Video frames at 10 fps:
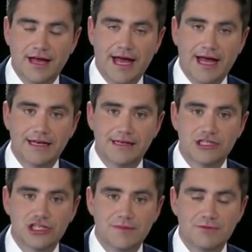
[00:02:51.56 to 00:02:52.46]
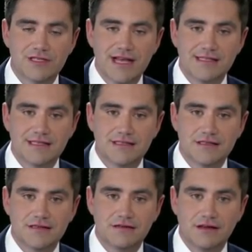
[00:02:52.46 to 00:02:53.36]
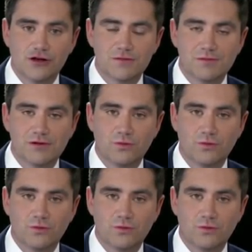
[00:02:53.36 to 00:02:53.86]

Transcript: and she presented to the hospital